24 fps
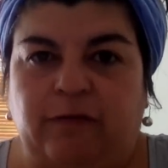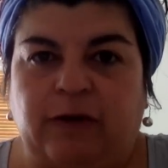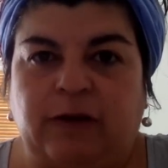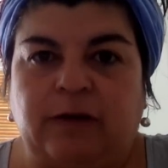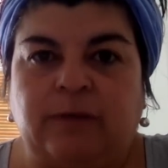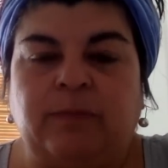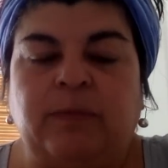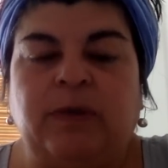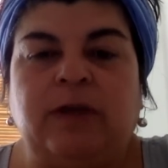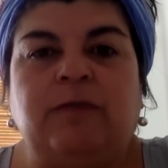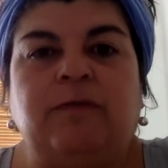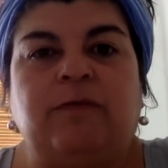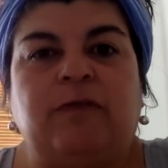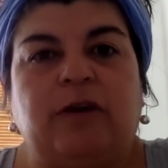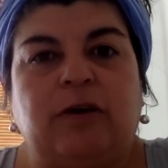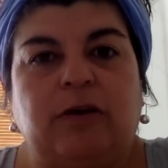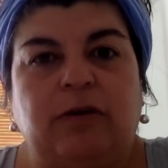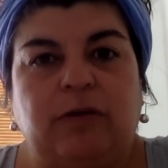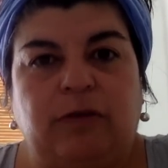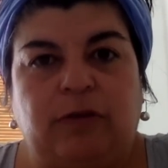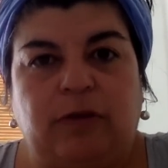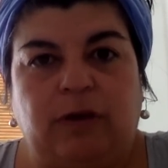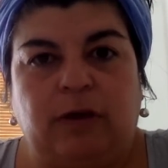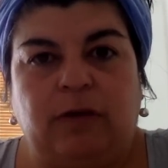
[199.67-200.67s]
and being very
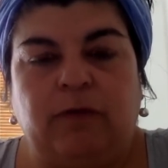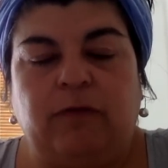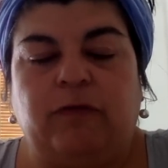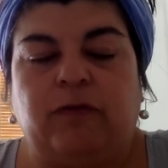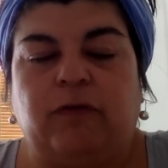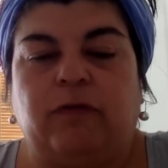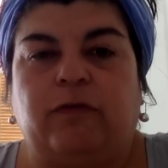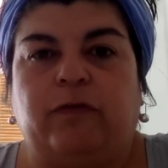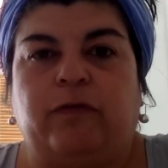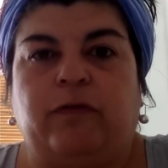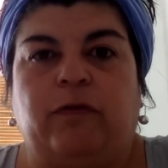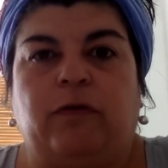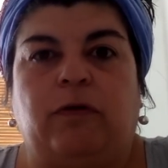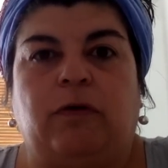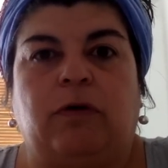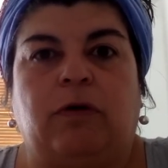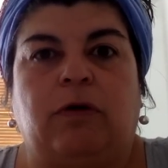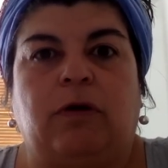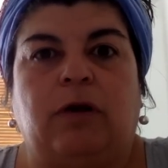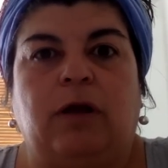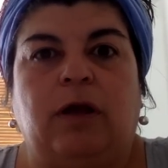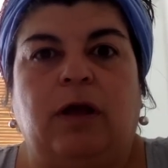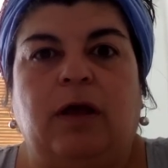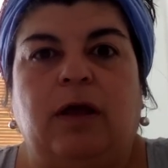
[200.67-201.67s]
thankful
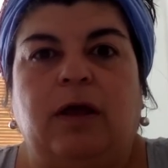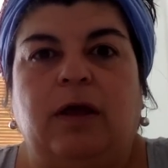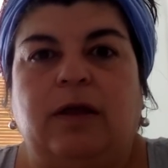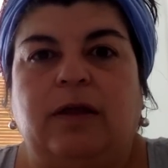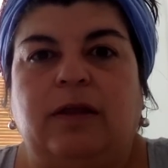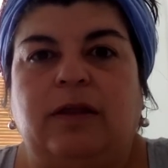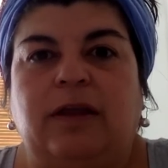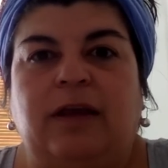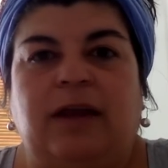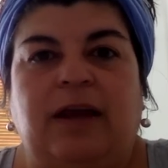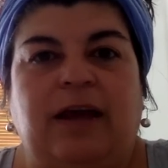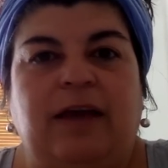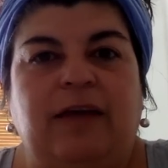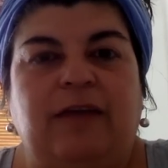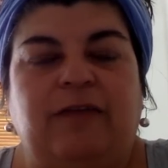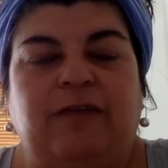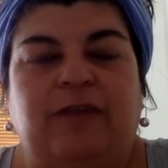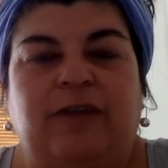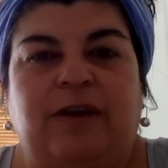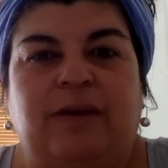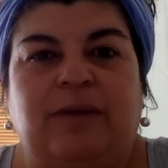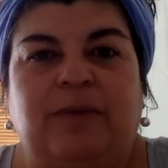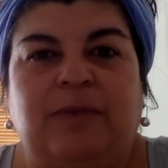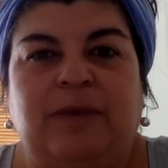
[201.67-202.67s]
for the life
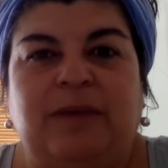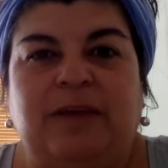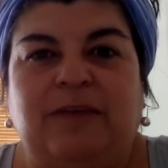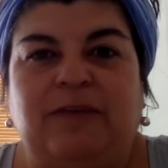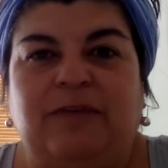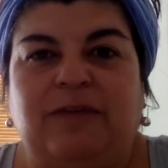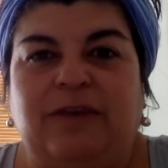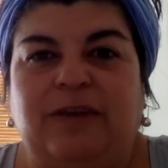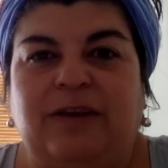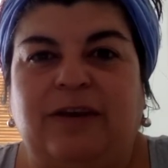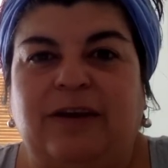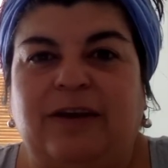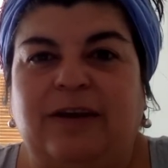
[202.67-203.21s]
that I'm living.